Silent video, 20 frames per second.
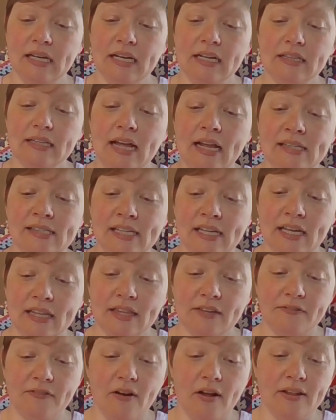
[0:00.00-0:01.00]
glancing at
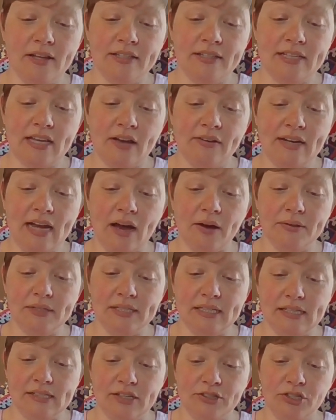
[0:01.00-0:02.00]
the falling down
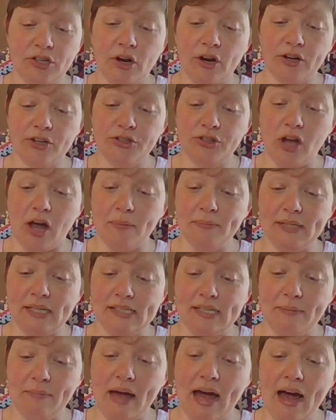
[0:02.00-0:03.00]
houses and dark shops
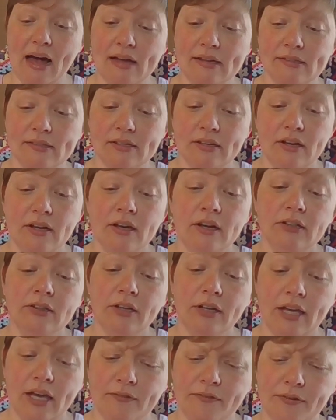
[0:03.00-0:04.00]
as he passed,
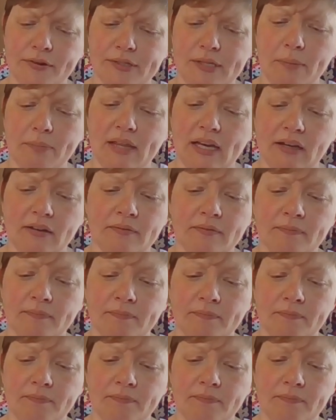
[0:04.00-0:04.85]
looking for something.